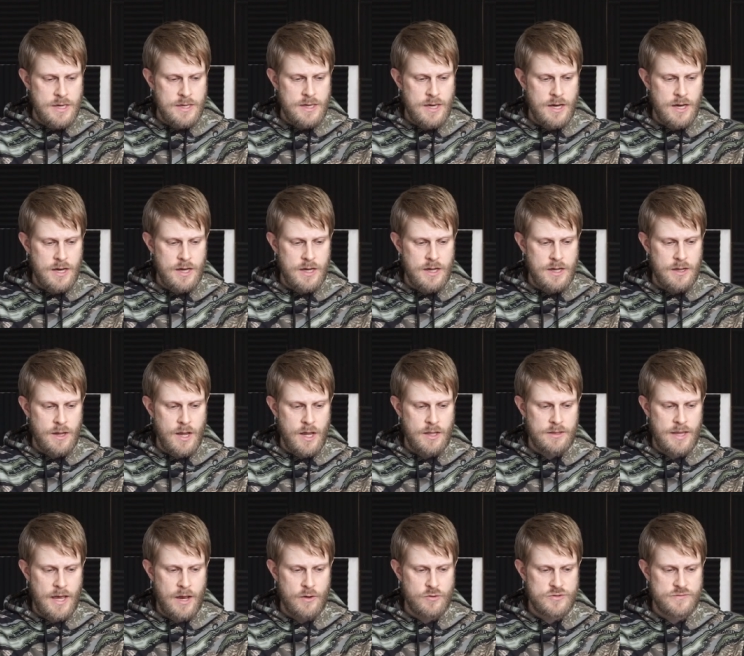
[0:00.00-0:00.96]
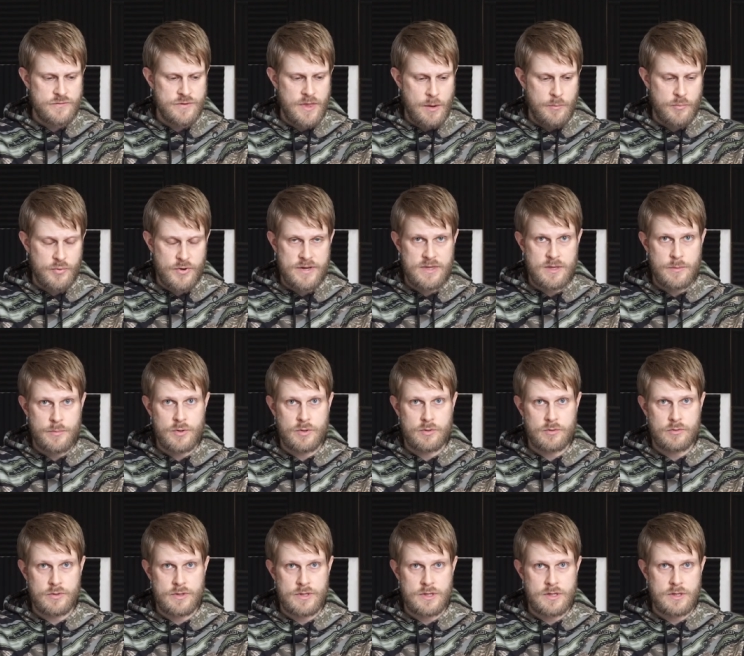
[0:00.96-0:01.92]
uh, allows for that
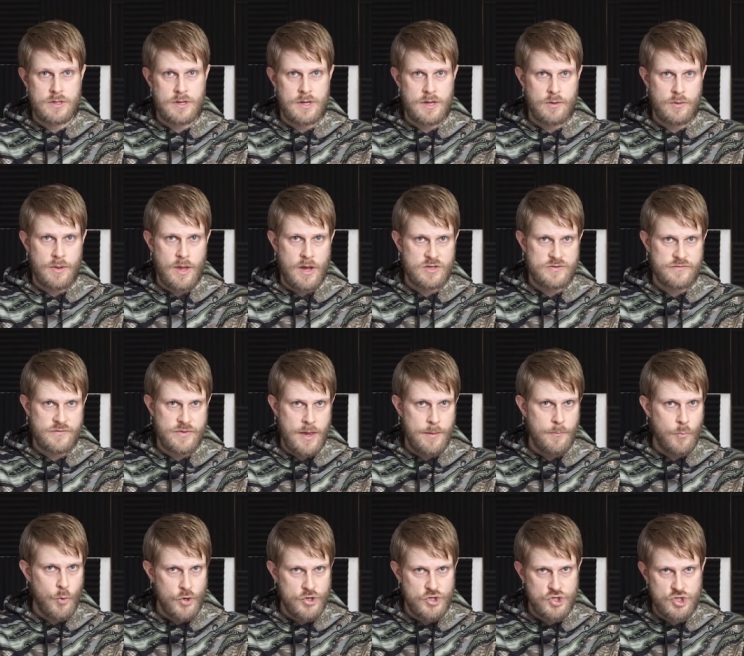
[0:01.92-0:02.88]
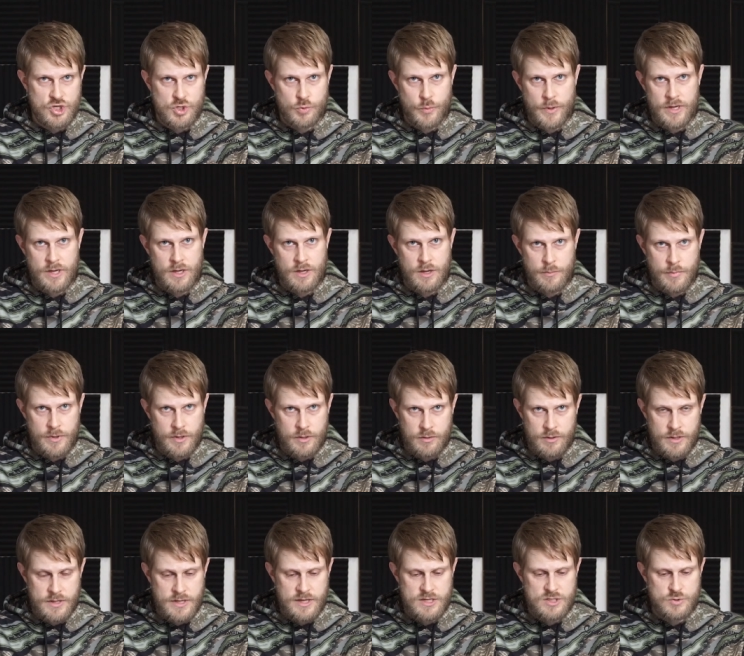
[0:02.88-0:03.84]
breathability, it allows for that moisture wicking
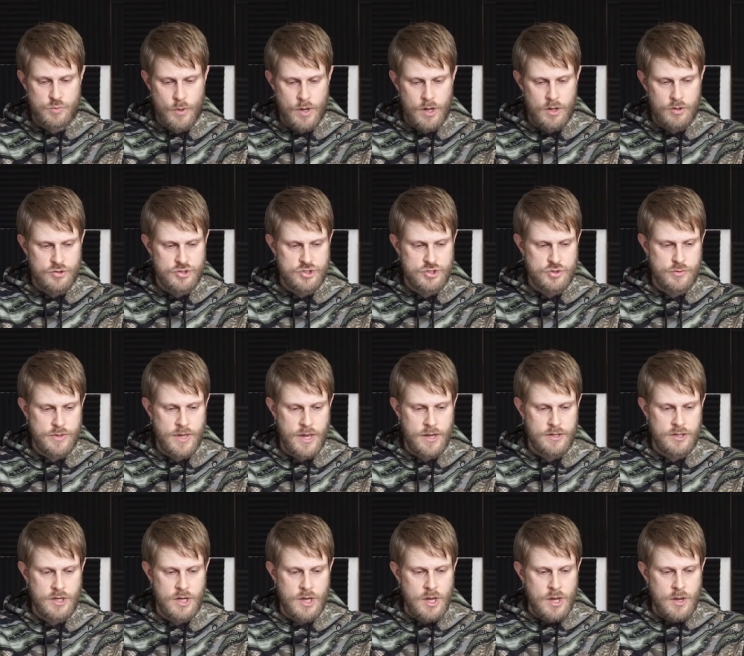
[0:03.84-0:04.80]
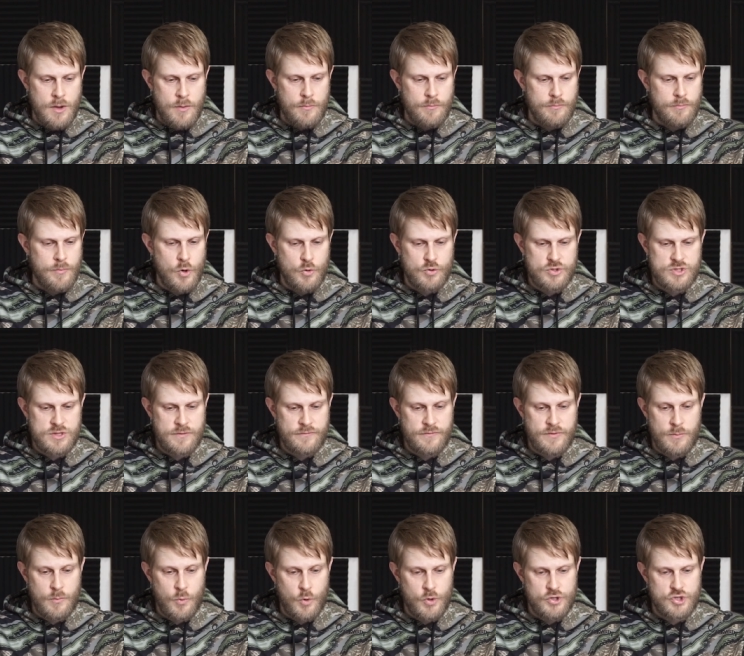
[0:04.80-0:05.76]
ability as well, so that most of
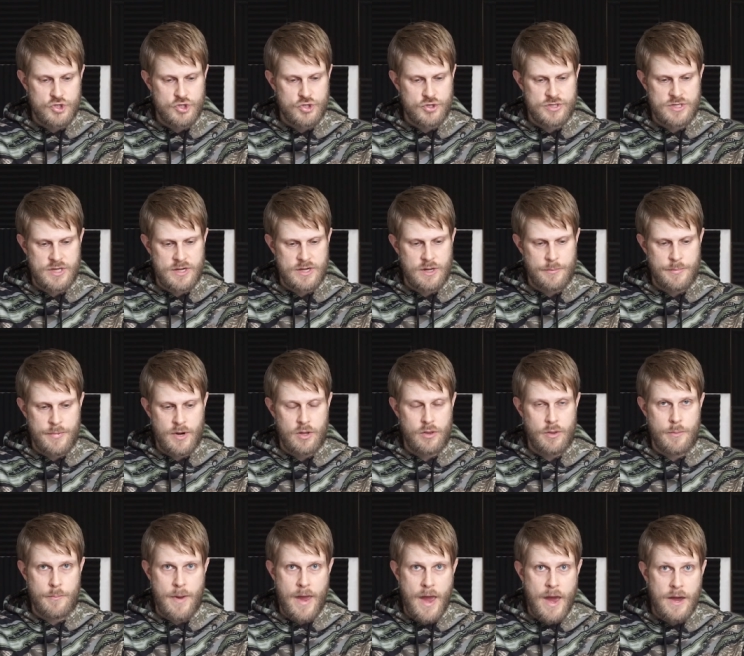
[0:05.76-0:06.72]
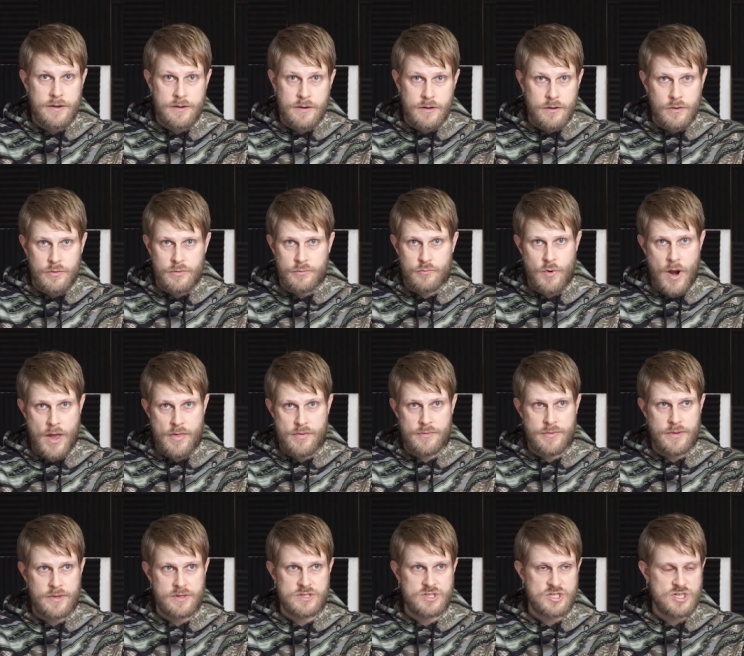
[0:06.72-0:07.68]
the moisture is ending up on the mat rather
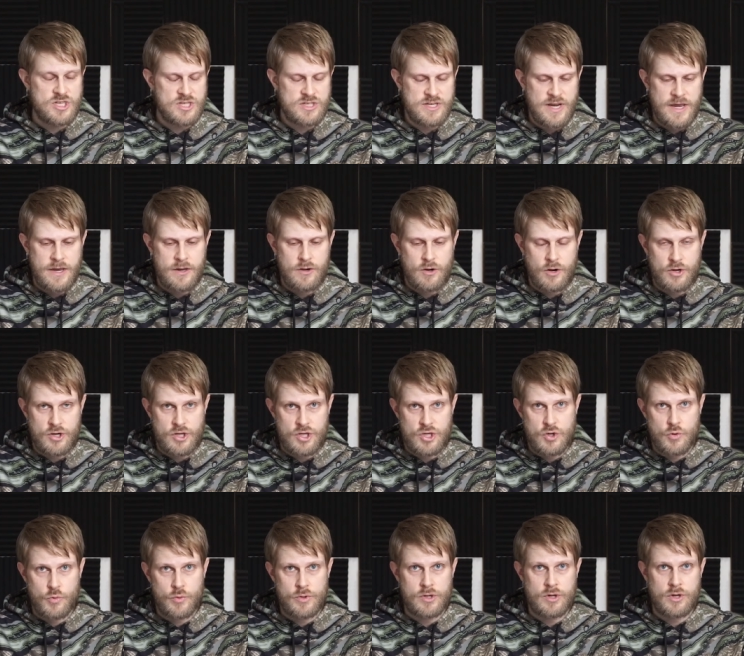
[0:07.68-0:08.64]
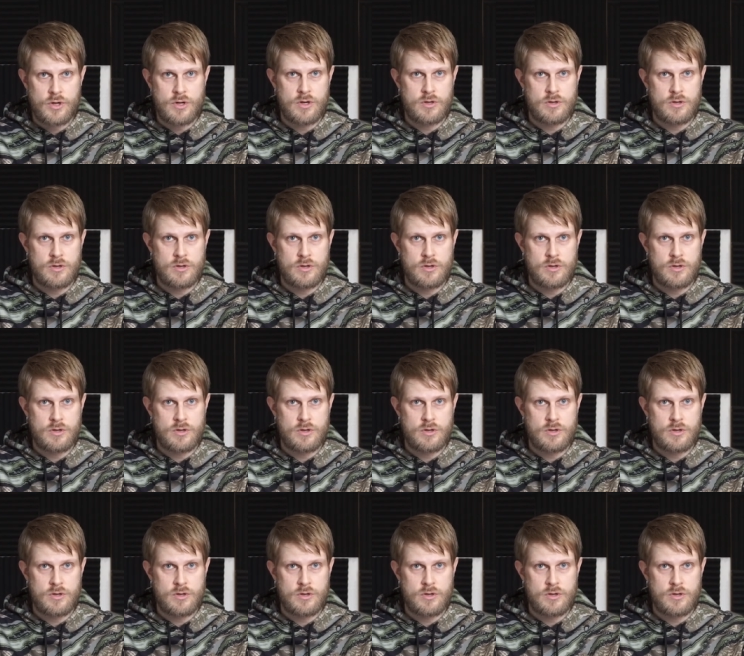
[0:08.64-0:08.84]
than just staying onto you and